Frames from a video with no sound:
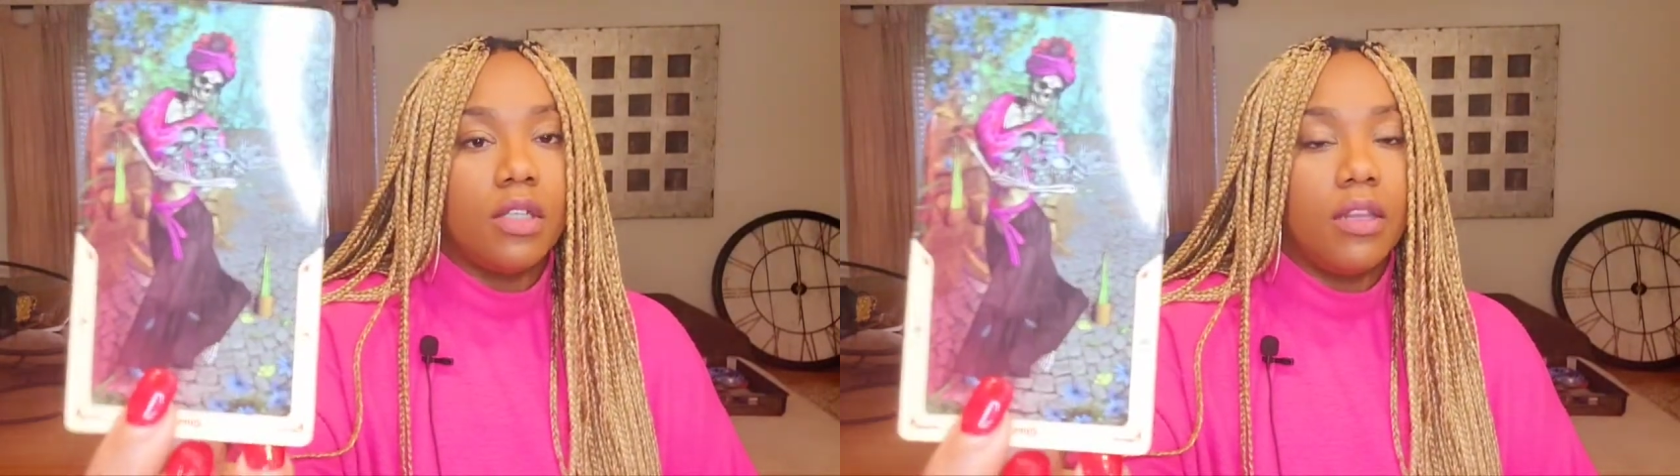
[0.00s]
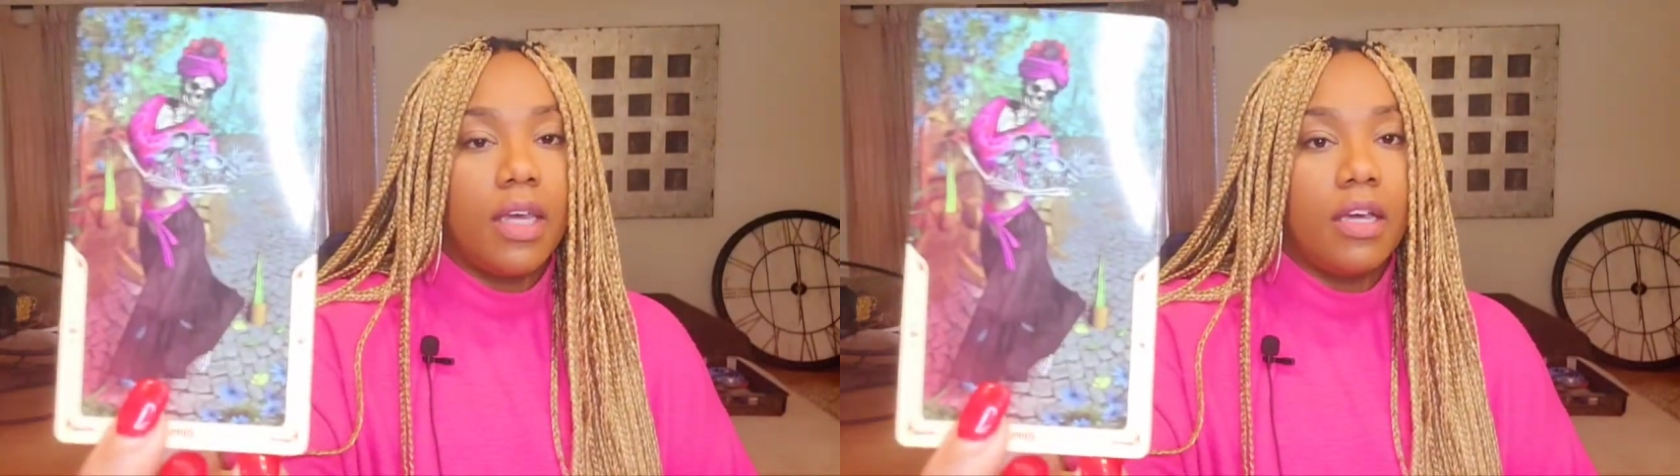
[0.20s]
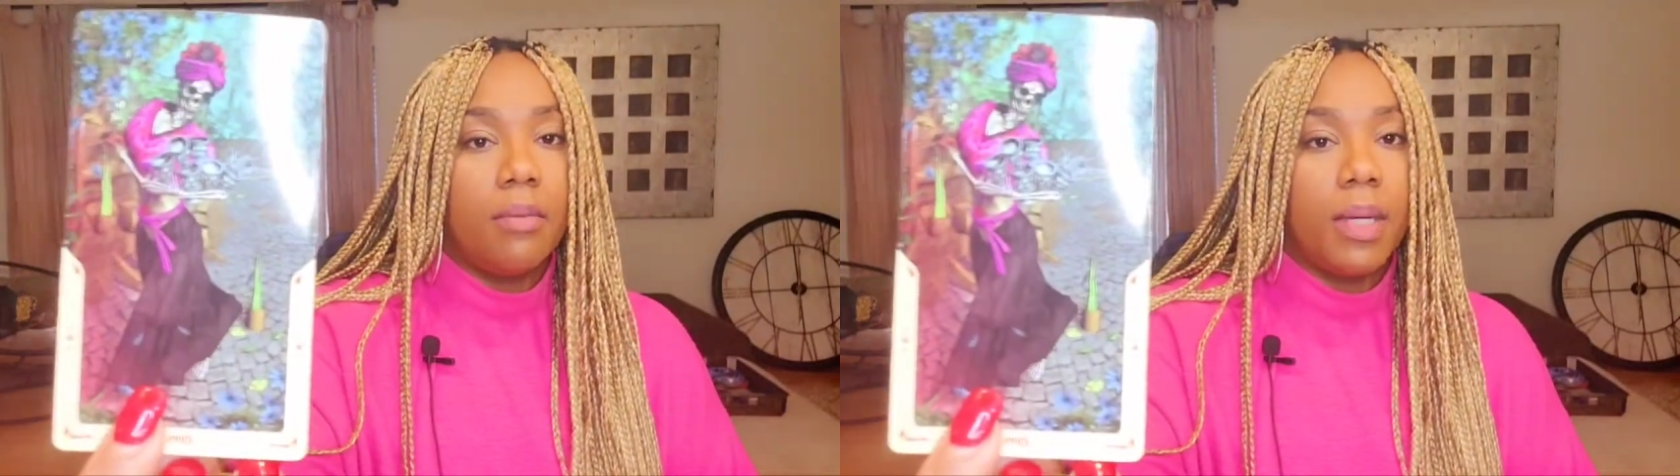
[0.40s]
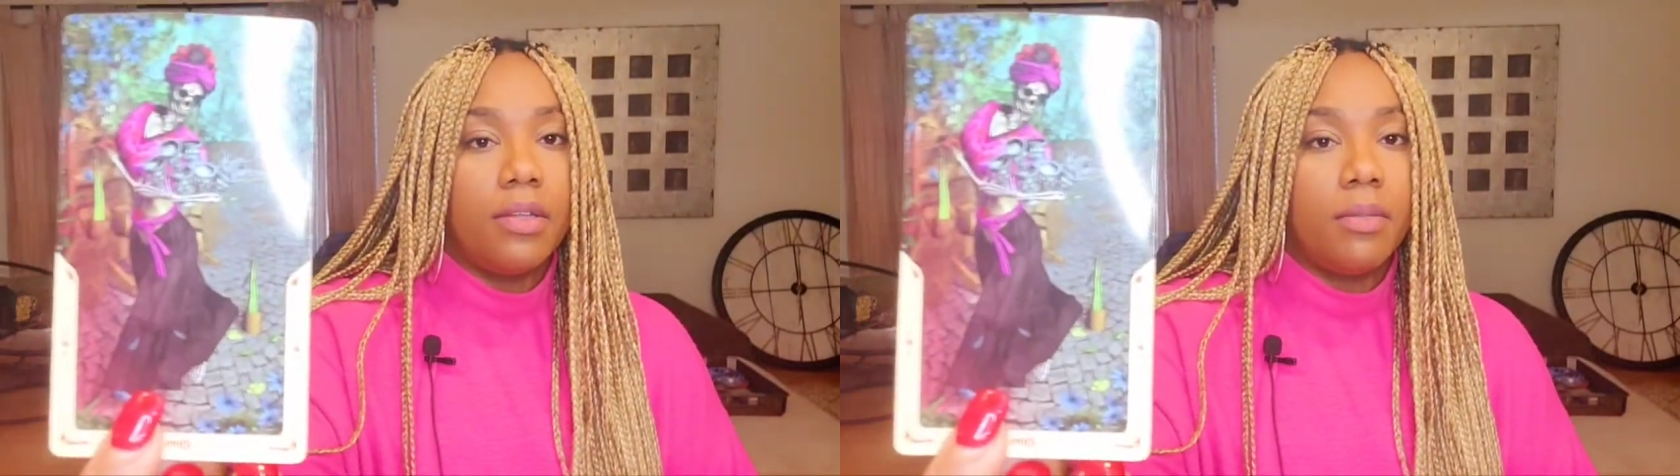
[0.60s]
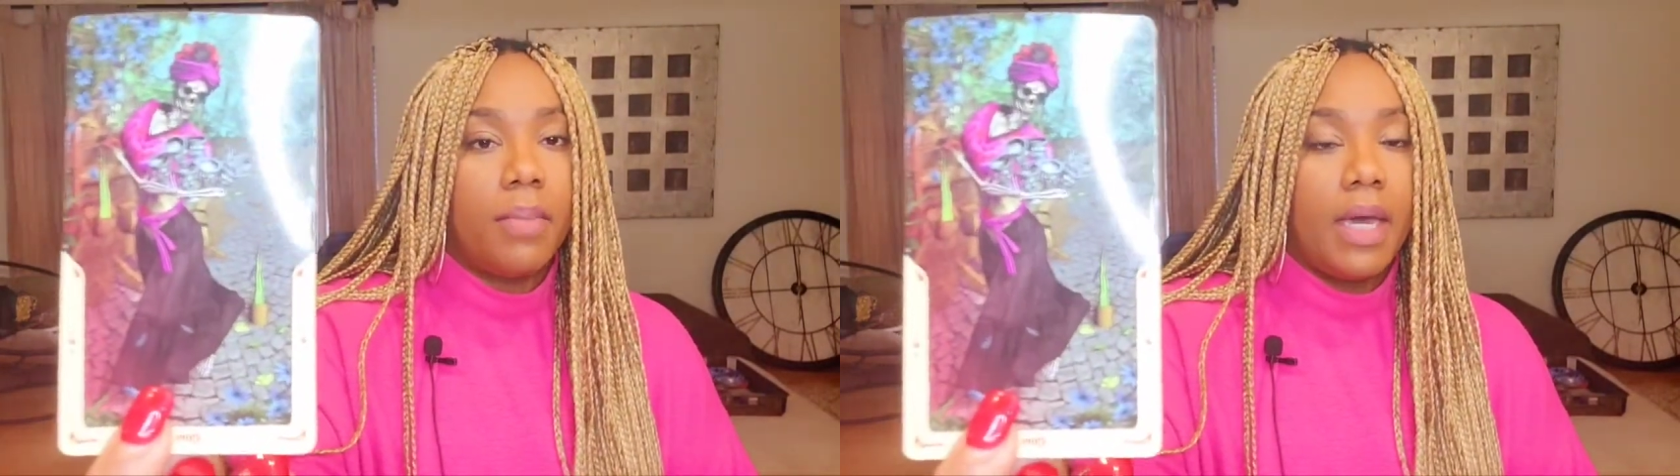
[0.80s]
They think
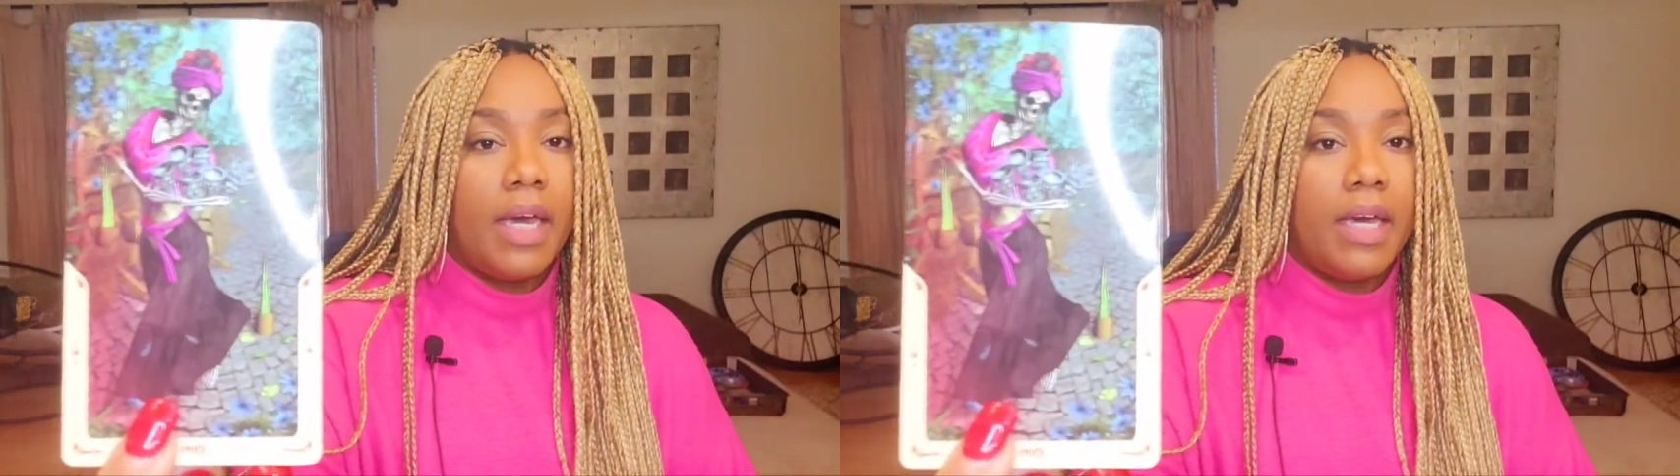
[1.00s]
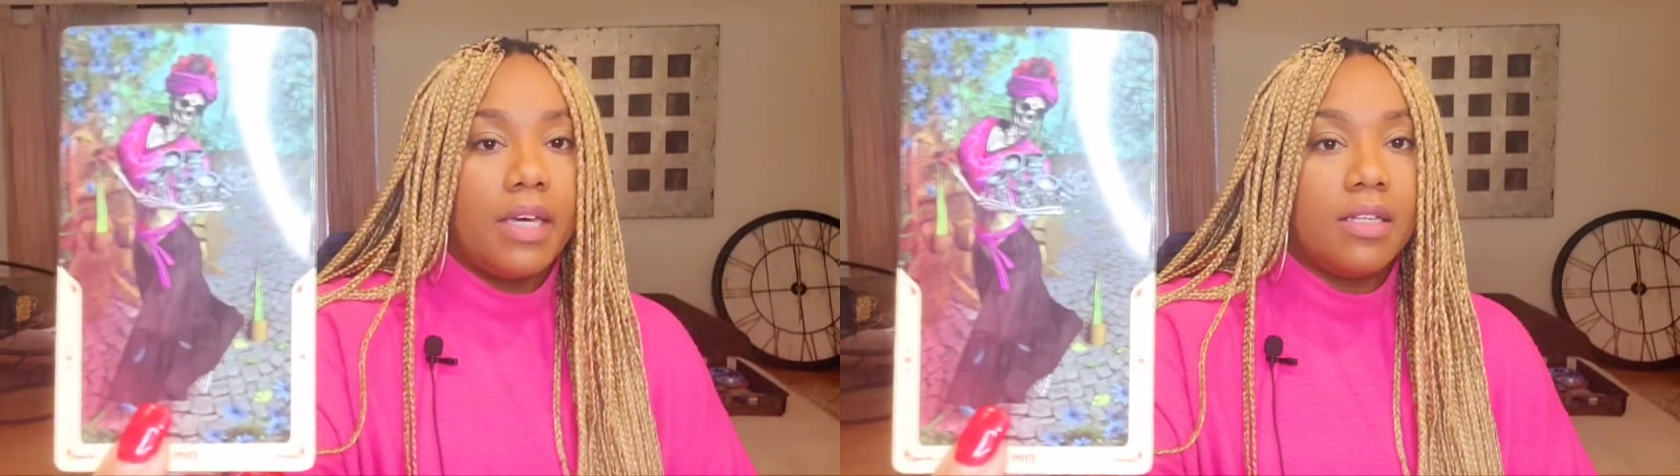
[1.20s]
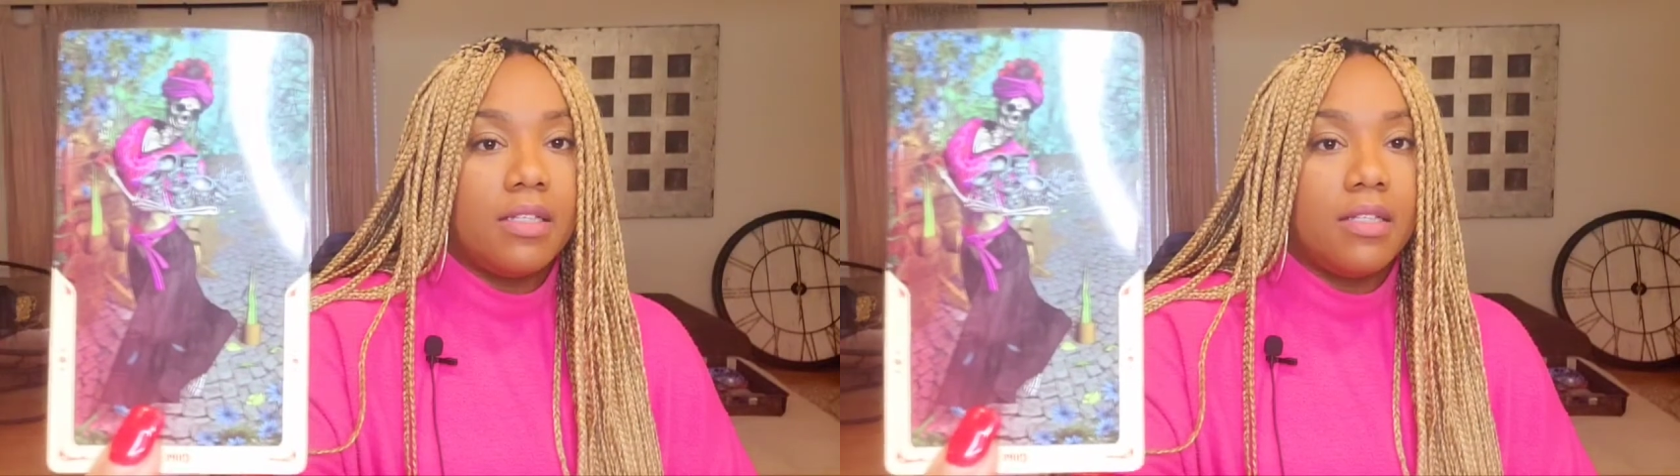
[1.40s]
about the past.